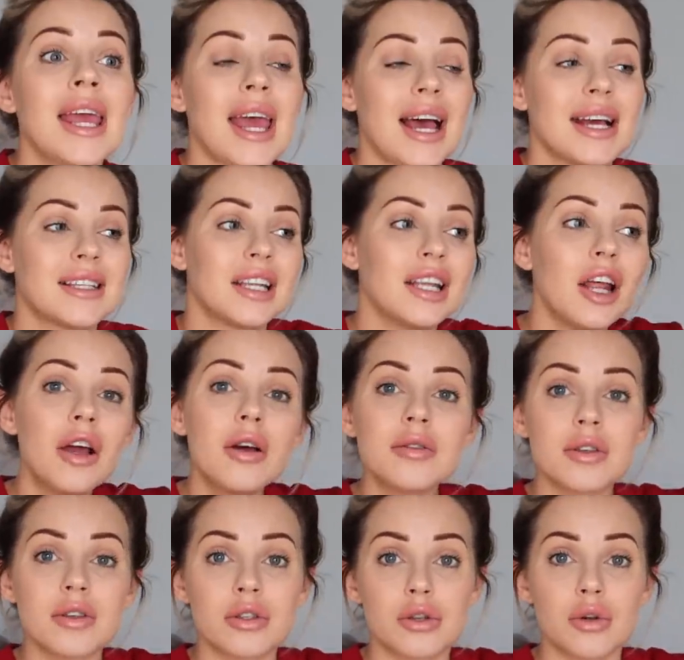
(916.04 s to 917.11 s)
It has
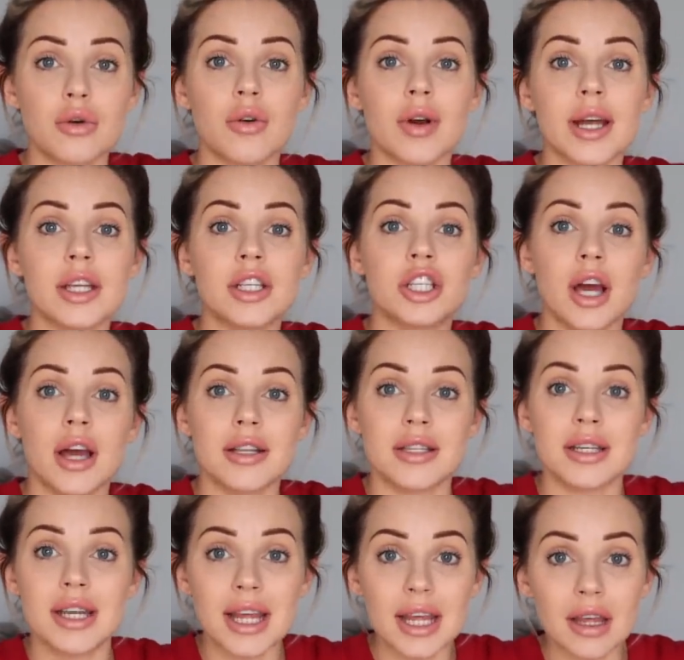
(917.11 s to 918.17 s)
loads of storage
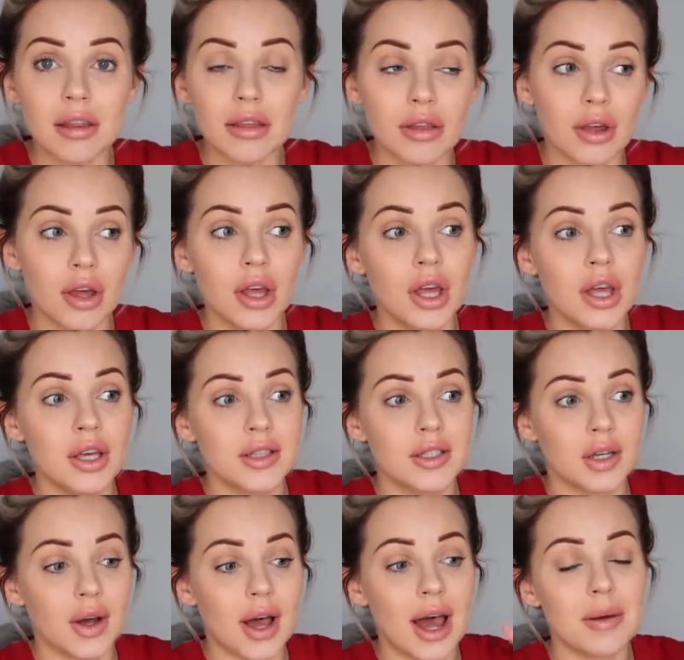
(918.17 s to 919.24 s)
underneath.
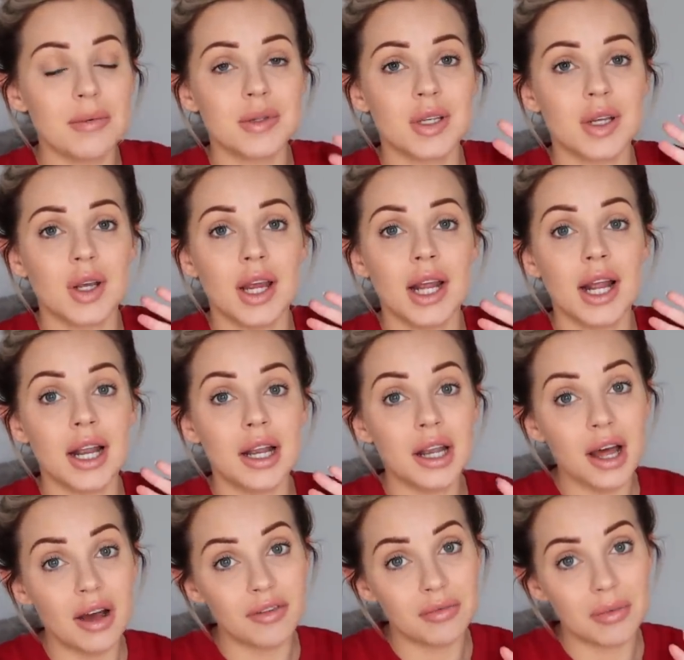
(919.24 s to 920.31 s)
So absolutely
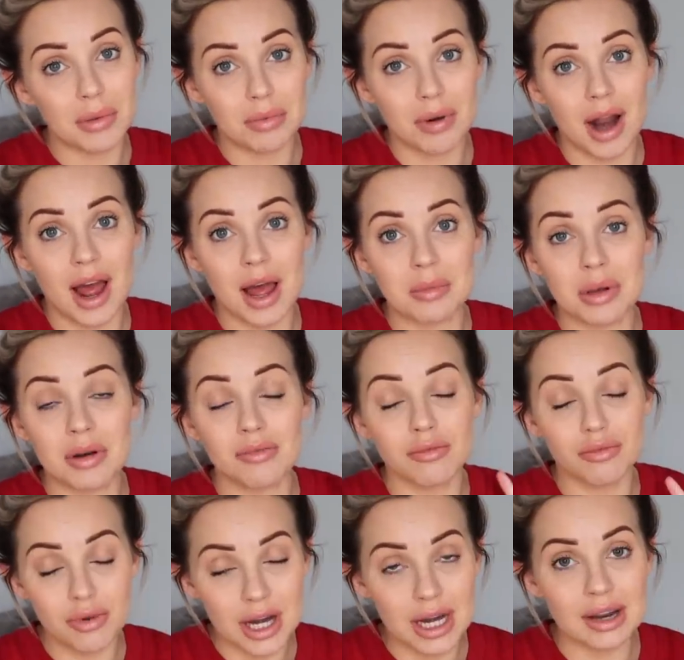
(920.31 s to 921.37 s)
love my pram
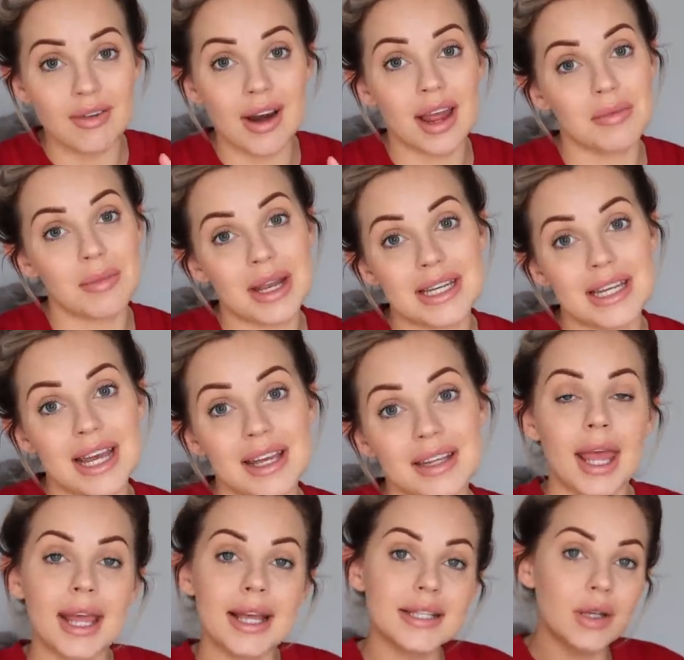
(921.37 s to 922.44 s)
and really recommend it.
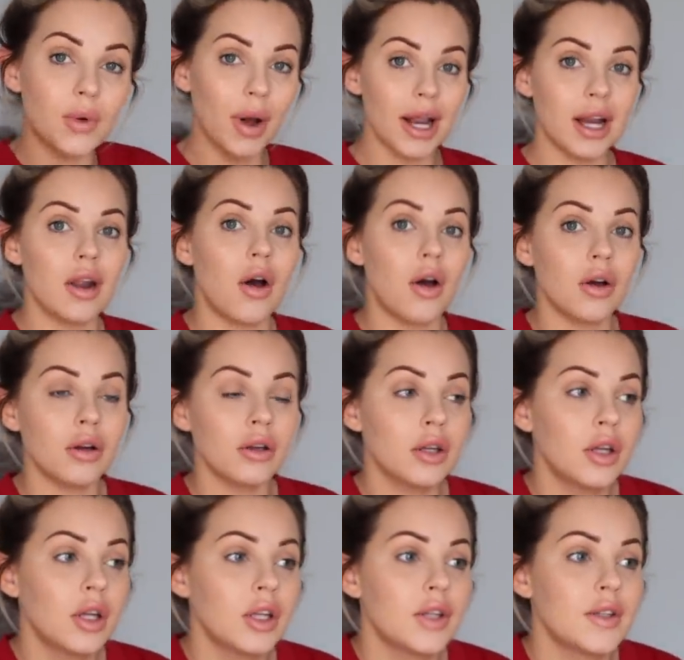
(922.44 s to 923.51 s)
It is quite long,
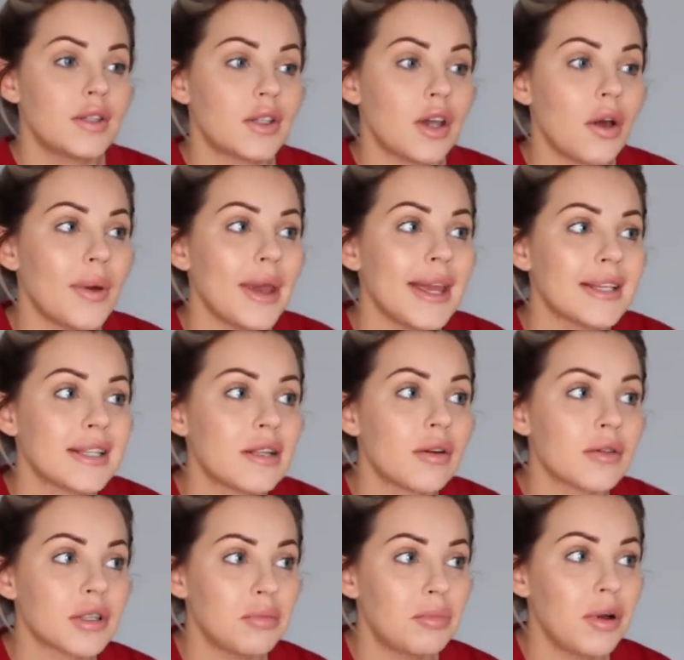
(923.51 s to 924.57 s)
so it is
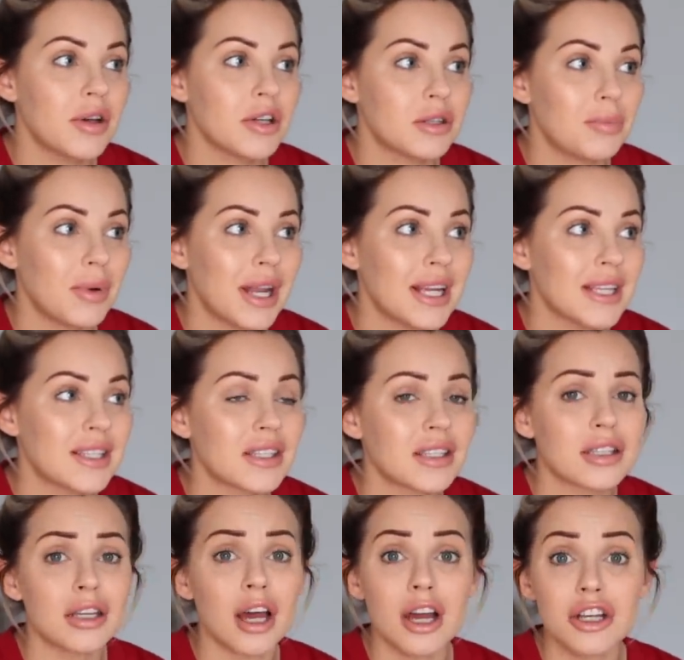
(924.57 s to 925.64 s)
long to push, but it's
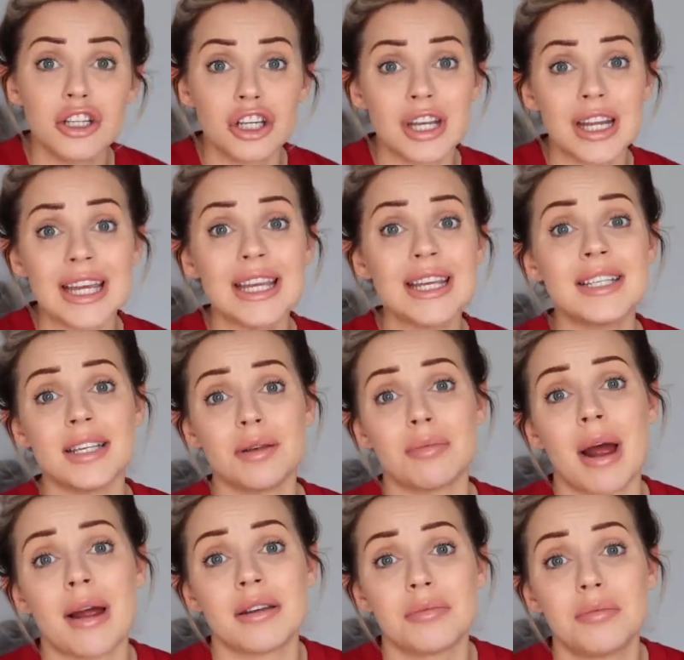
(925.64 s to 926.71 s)
such an easy
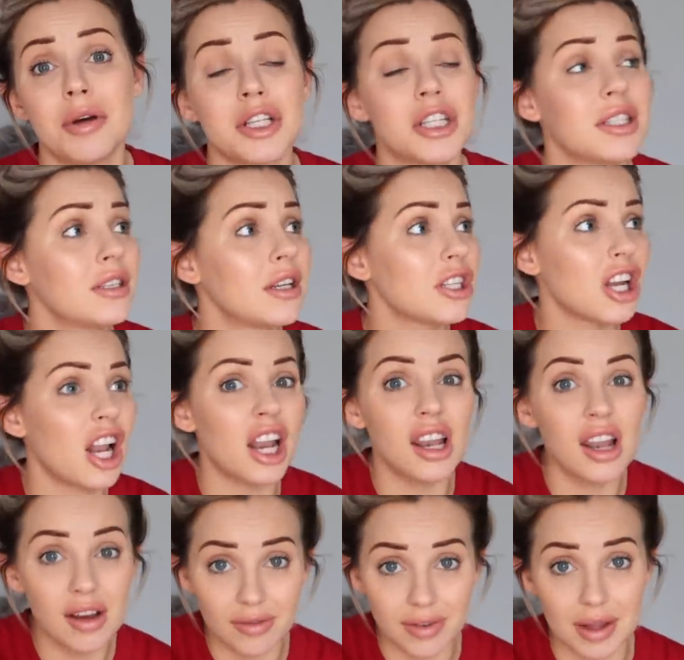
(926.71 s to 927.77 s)
pram to push. It's such a
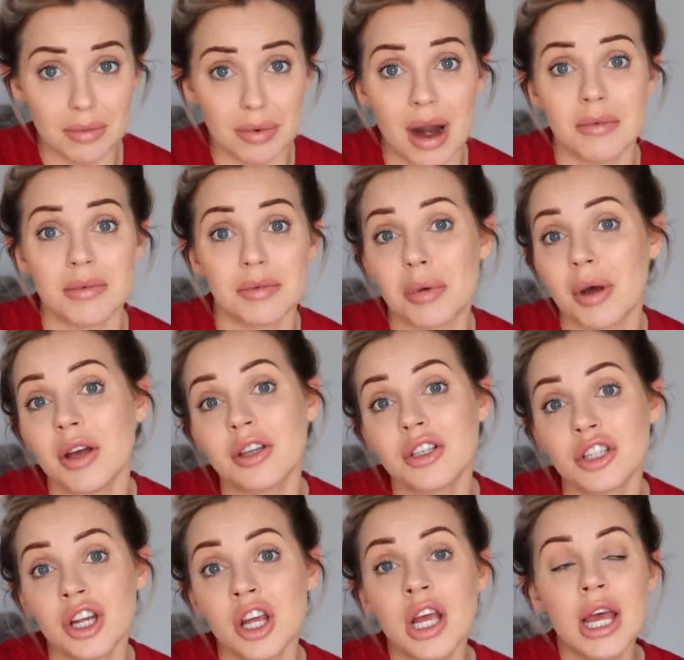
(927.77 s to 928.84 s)
lovely pram to
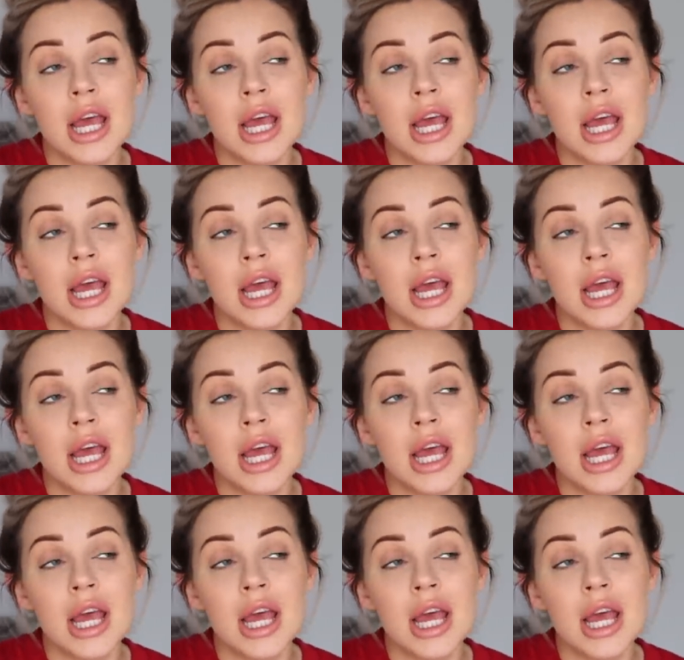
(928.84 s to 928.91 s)
push.